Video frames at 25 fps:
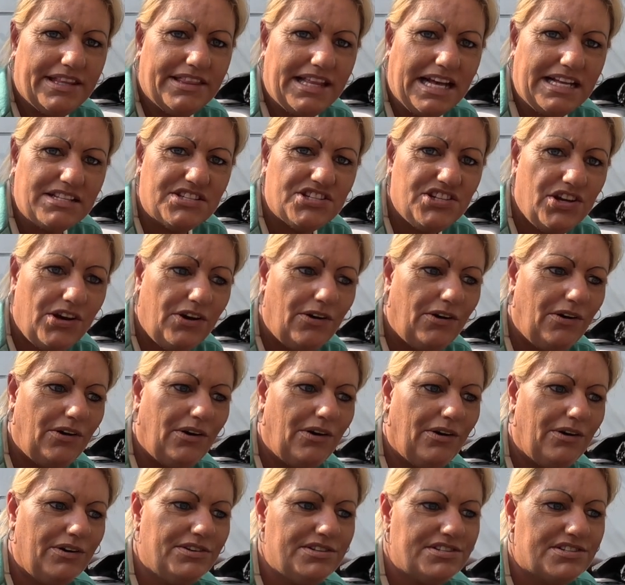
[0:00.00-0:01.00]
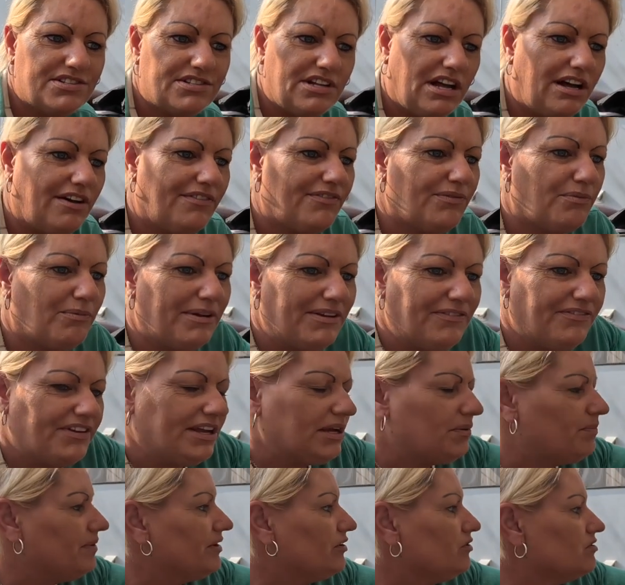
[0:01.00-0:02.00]
that tar stuff. We
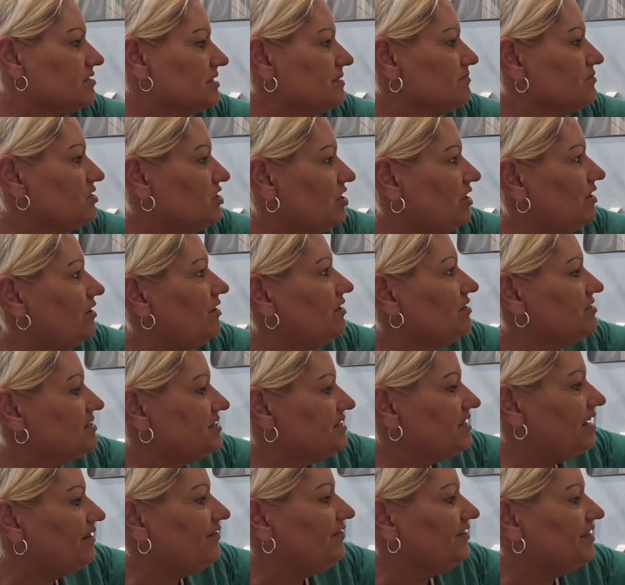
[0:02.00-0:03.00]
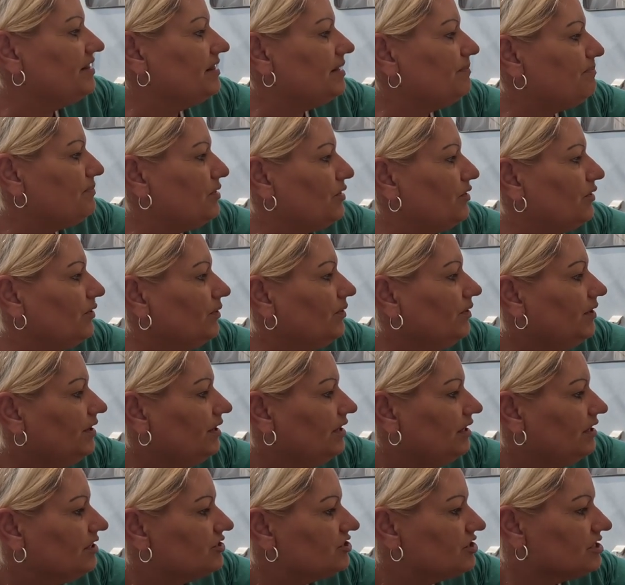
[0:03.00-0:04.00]
think we've got some tar stuff in the boot.
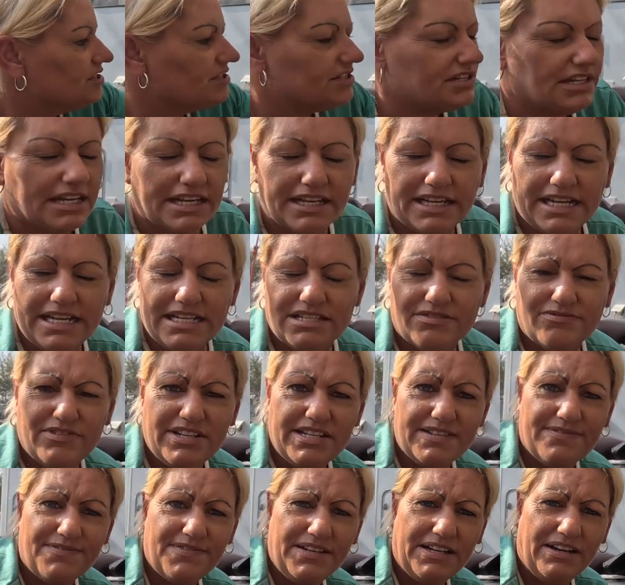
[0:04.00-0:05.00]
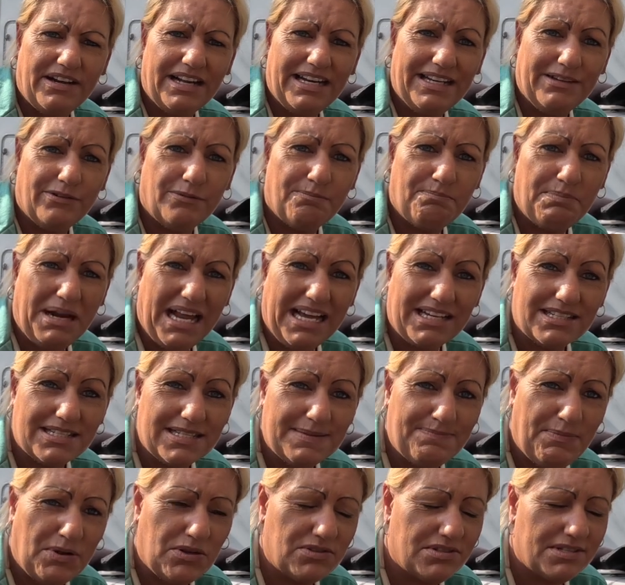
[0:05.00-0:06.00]
Just it gets rid of like little black
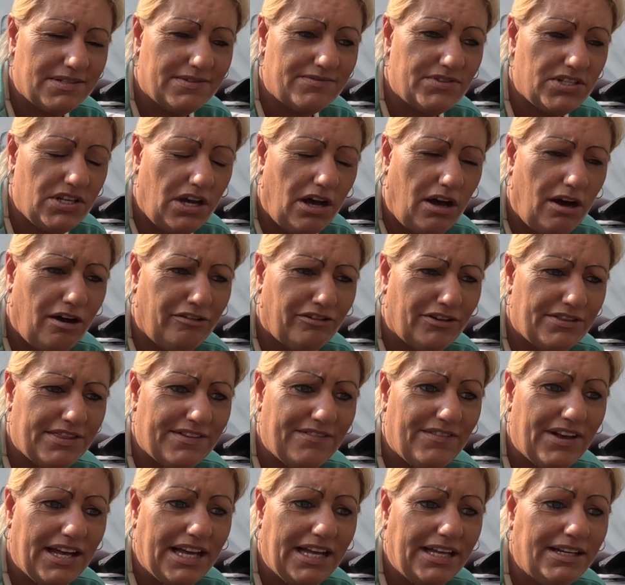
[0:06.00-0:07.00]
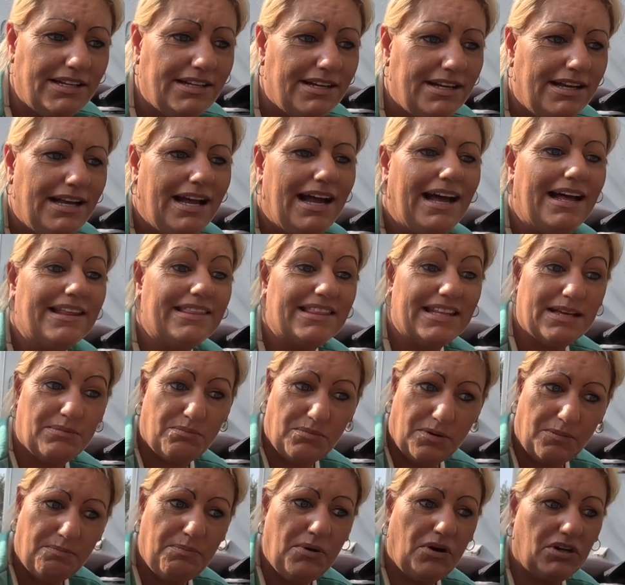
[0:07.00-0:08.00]
spots of tar on the van, and then
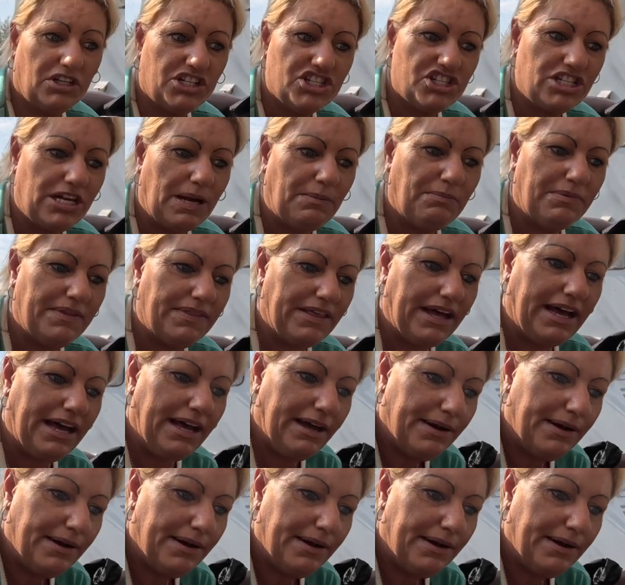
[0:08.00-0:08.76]
we'll polish up with that.